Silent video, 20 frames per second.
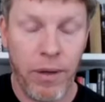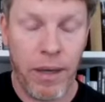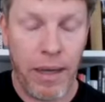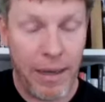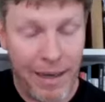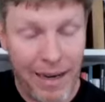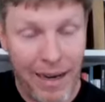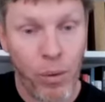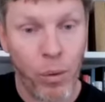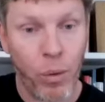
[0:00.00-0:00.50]

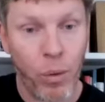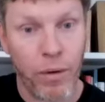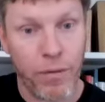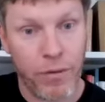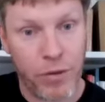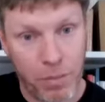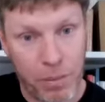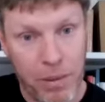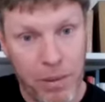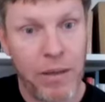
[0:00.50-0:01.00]
an hour
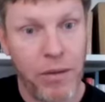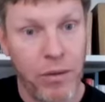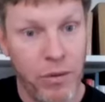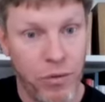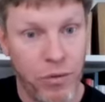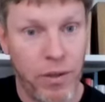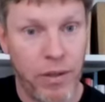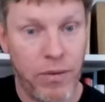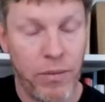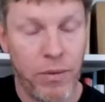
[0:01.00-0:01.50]
of speed you
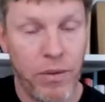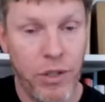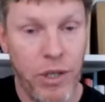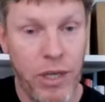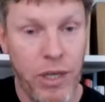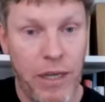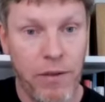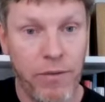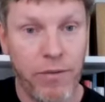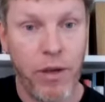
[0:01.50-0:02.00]
try to
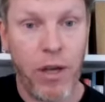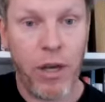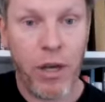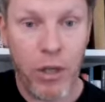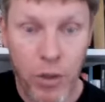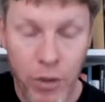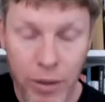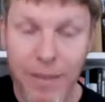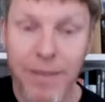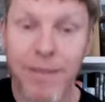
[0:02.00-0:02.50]
achieve,
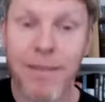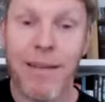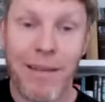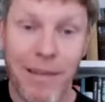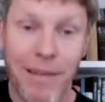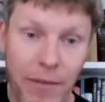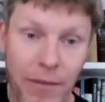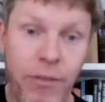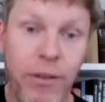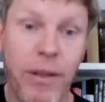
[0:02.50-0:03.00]
you get a
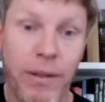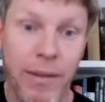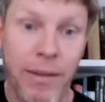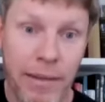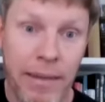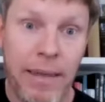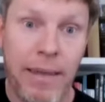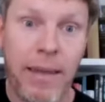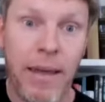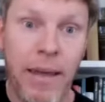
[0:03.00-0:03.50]

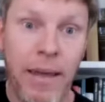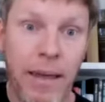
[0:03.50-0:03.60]
significantly